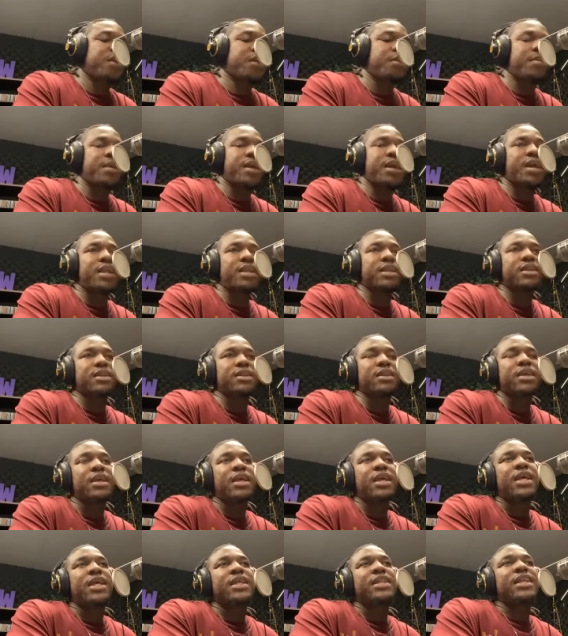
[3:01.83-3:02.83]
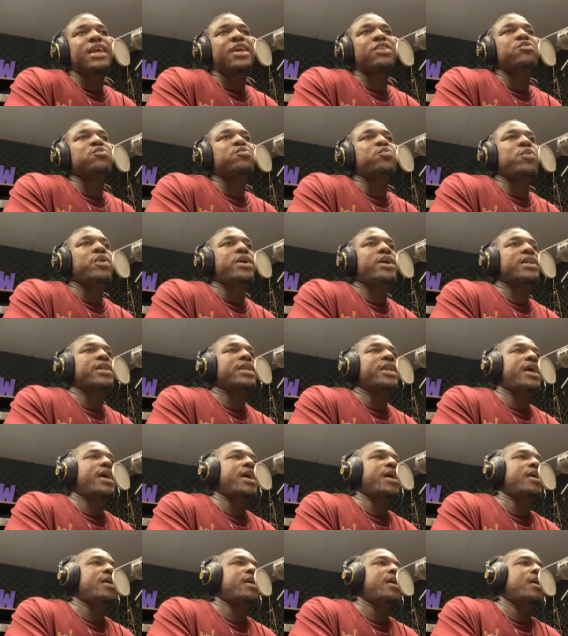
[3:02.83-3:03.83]
Amen. And that's one
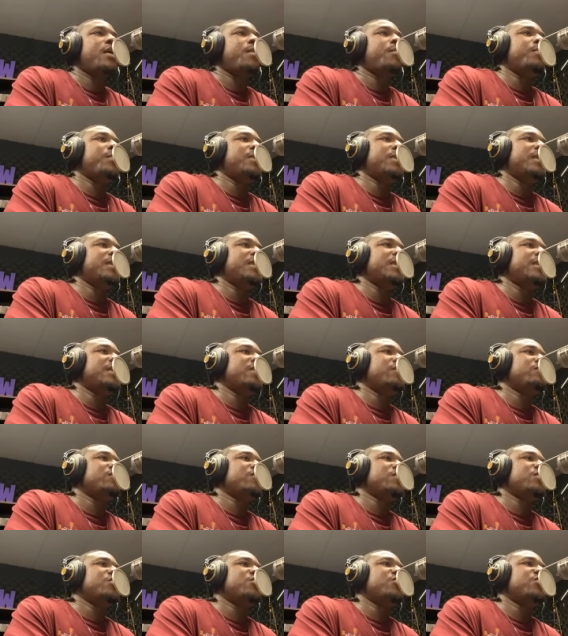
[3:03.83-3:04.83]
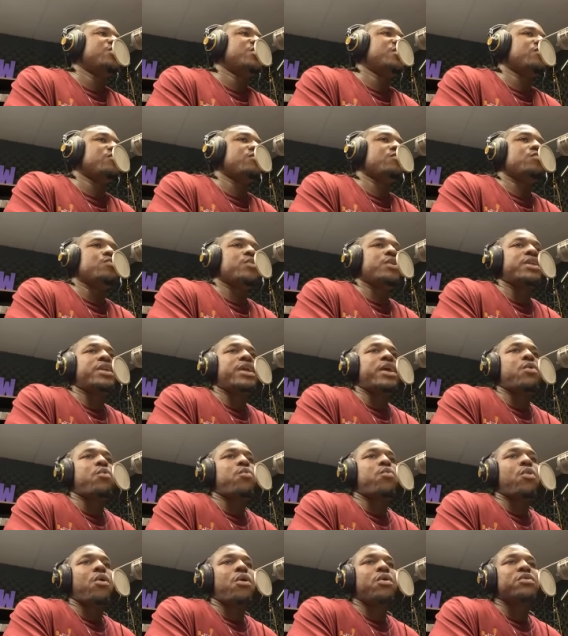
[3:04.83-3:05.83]
that believes in Jesus, one
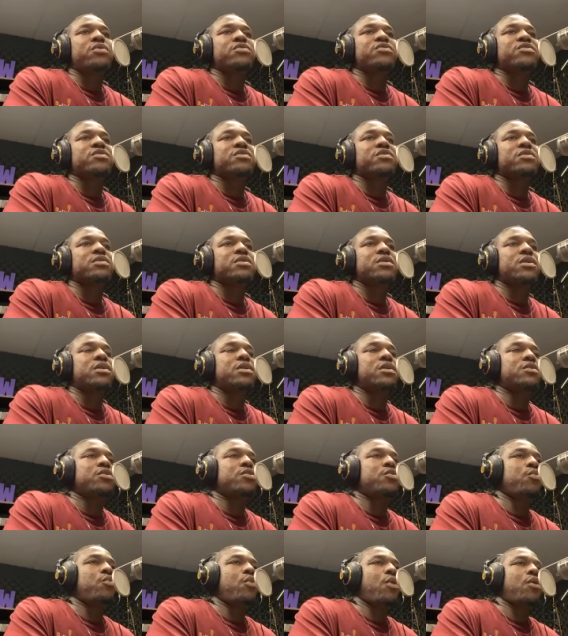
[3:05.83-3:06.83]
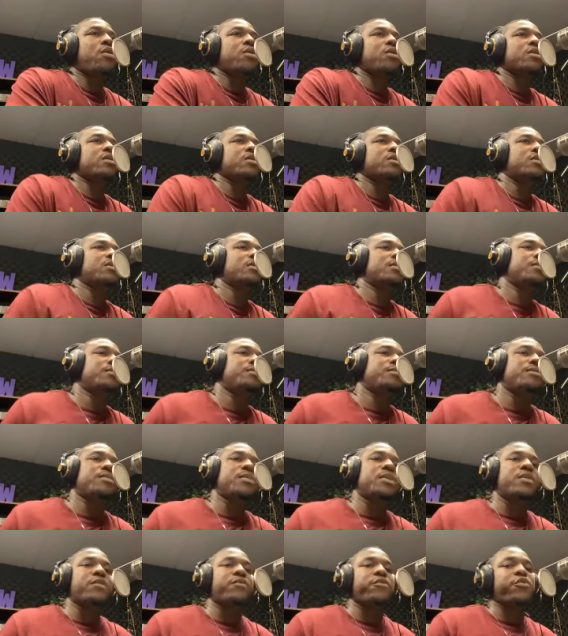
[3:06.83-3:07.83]
that walks uh, the walk
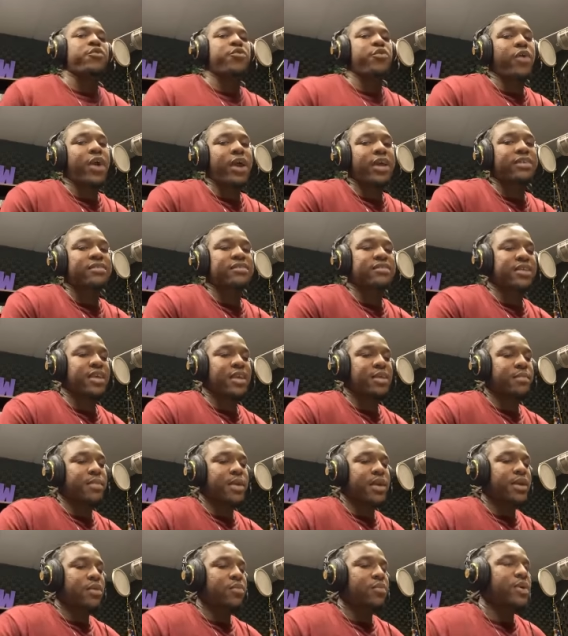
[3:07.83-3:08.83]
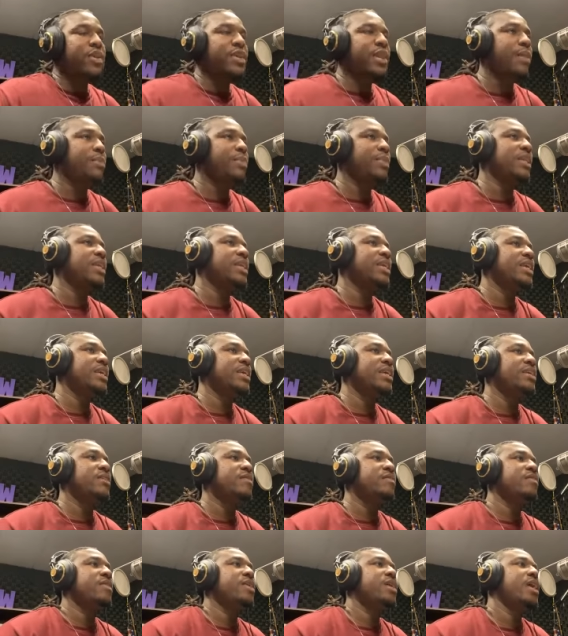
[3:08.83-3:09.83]
um, of Christ, Amen. One that
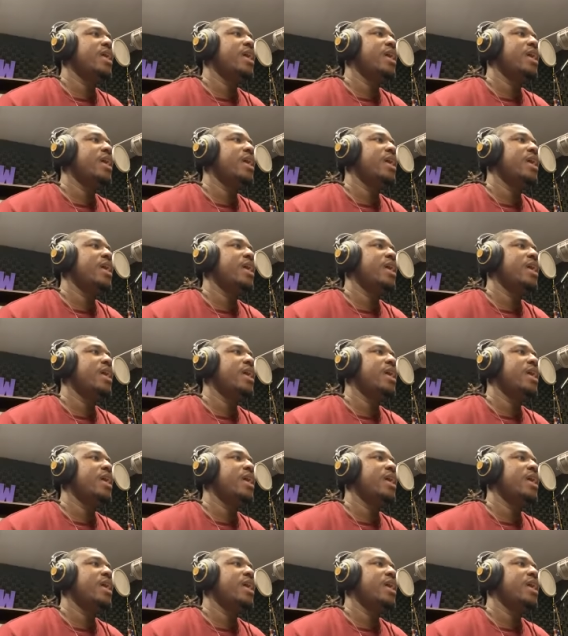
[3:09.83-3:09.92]
believes